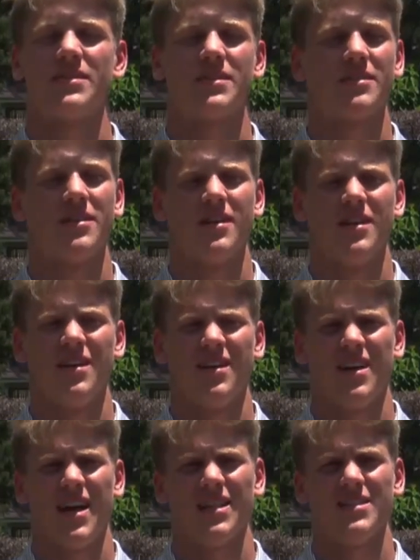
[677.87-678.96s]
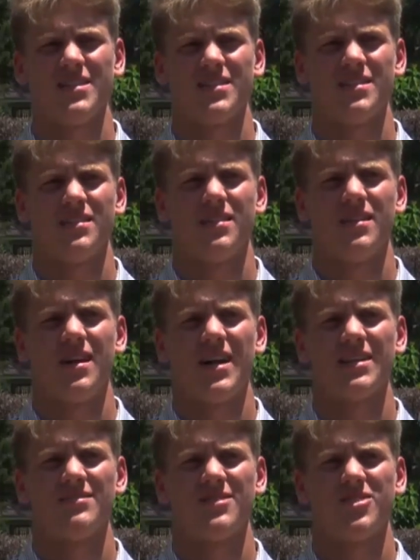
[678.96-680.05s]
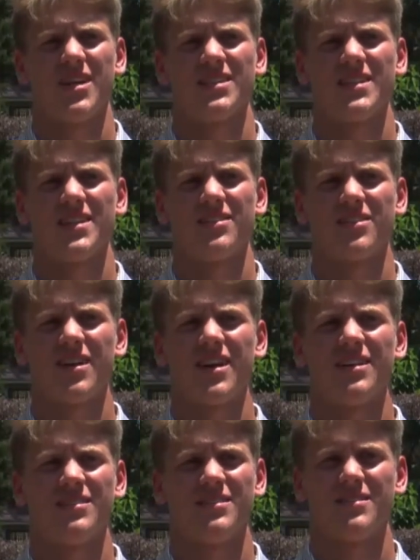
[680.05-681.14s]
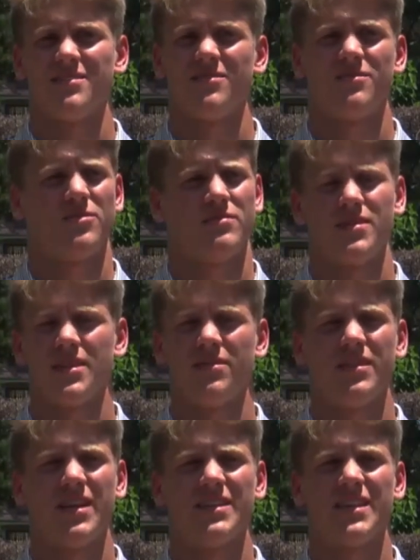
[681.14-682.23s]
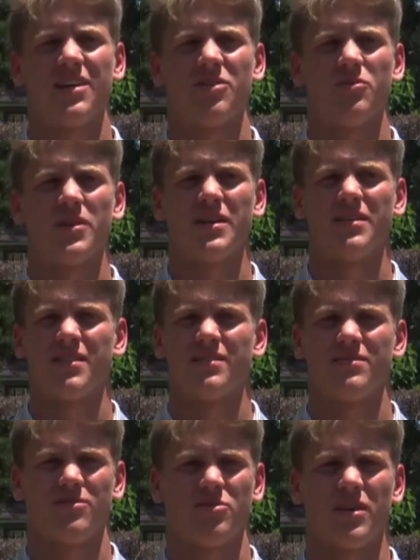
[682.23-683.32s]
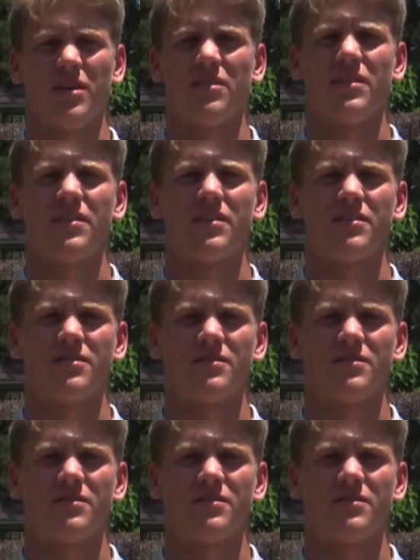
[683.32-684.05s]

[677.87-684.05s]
So I try to stay on the grind 7 days out of the week throughout the year.